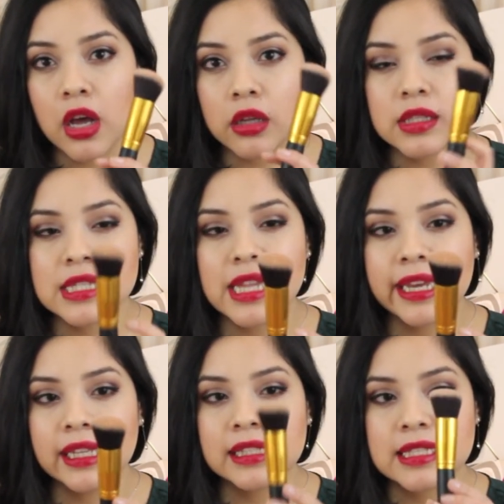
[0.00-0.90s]
a
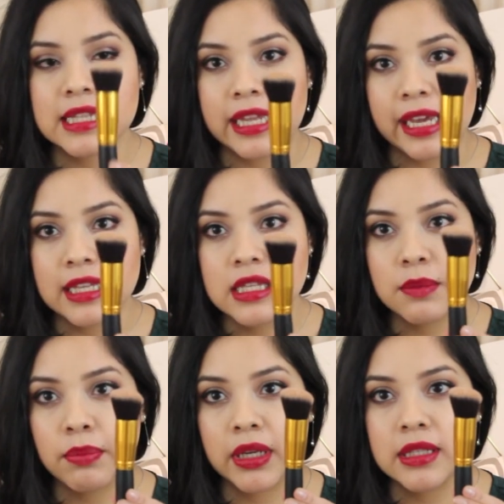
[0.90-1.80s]
slight
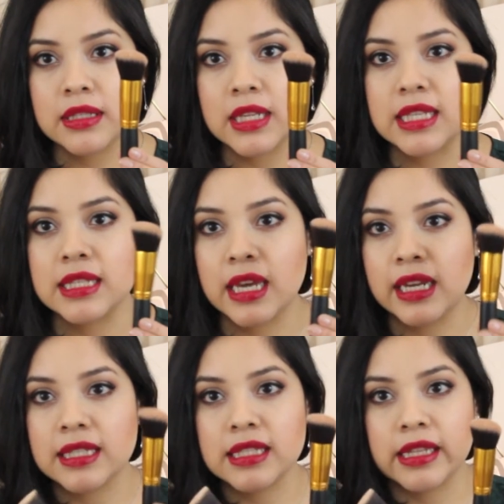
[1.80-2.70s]
slant but it's not
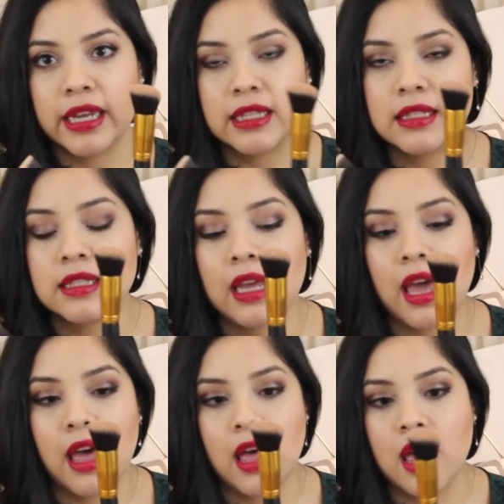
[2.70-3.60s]
as slant
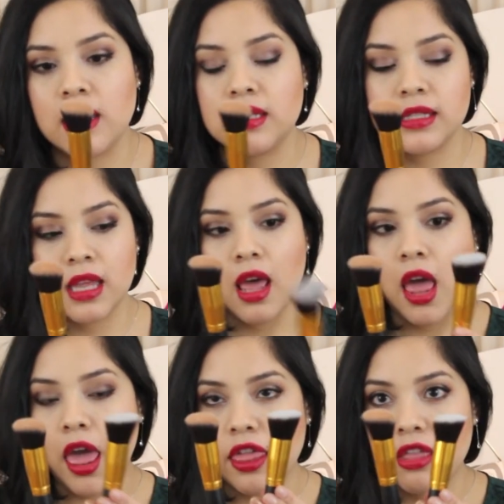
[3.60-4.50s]
as
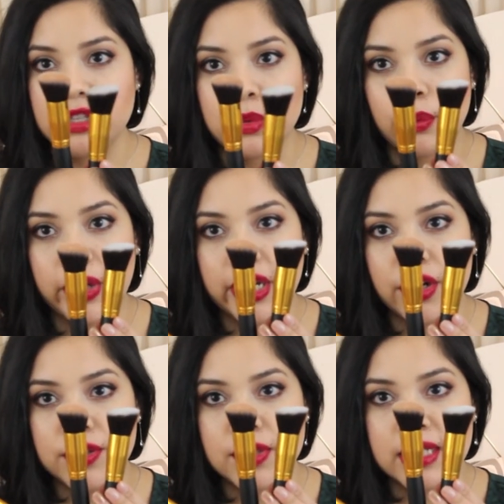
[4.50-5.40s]
this one right here
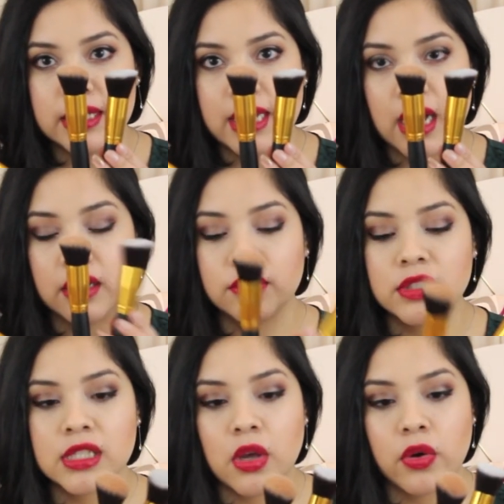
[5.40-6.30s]
as you can tell
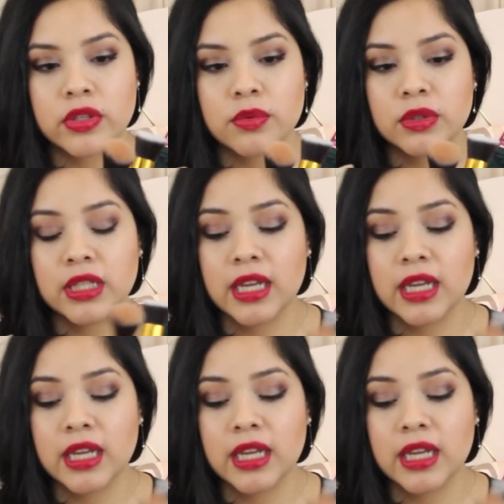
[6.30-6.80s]
so it's really